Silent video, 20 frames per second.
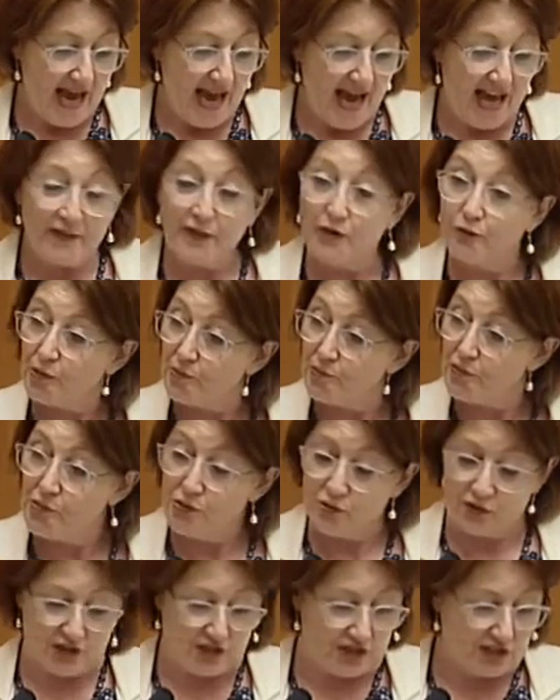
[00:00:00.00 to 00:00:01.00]
and the
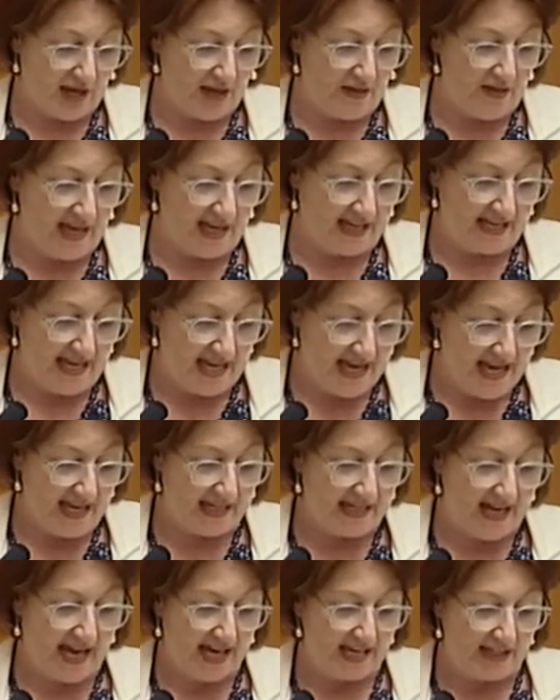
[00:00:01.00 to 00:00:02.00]
reports that he had
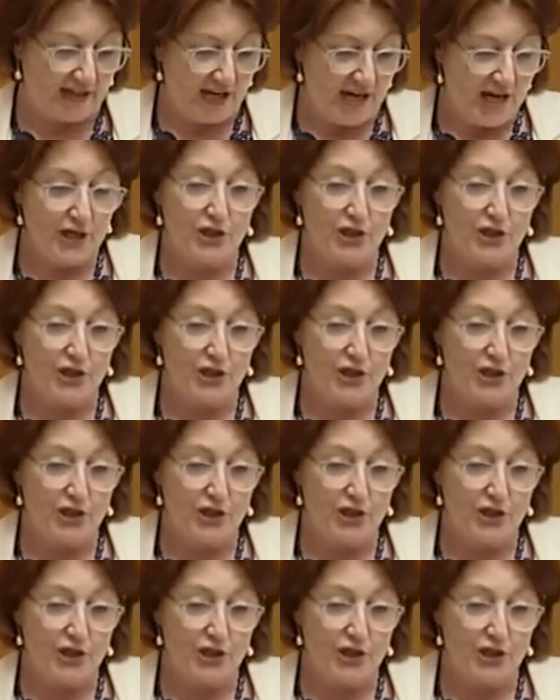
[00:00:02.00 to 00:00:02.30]
had